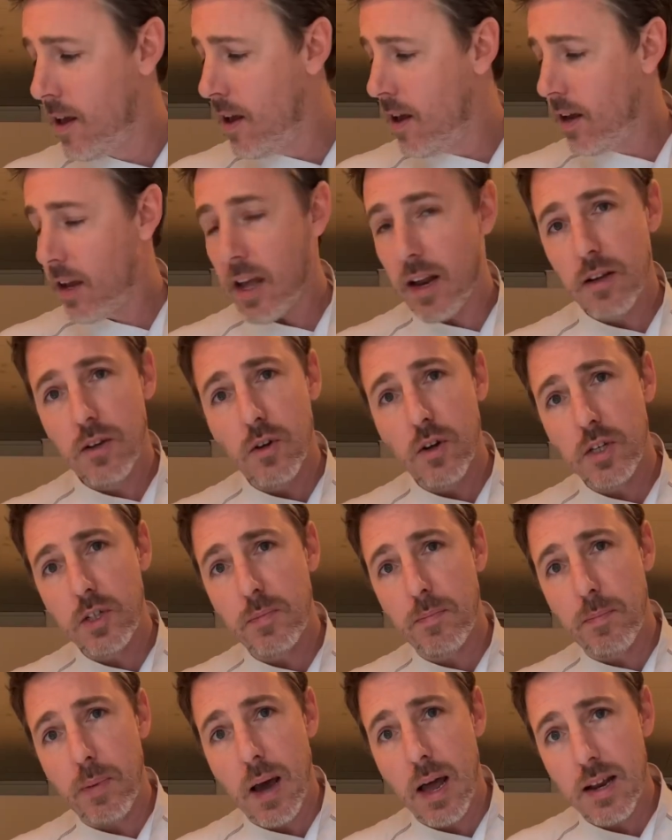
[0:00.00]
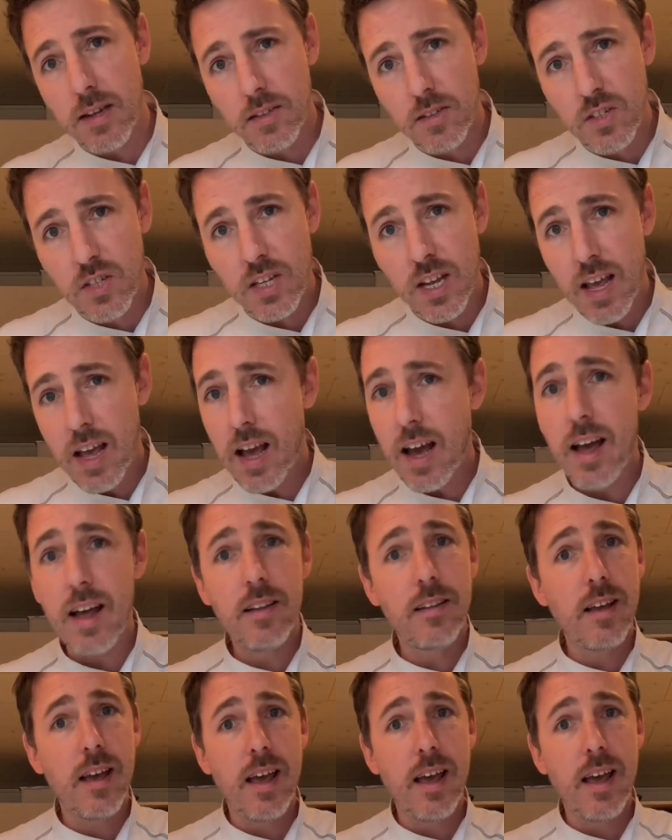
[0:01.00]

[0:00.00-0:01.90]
get a nice balance, and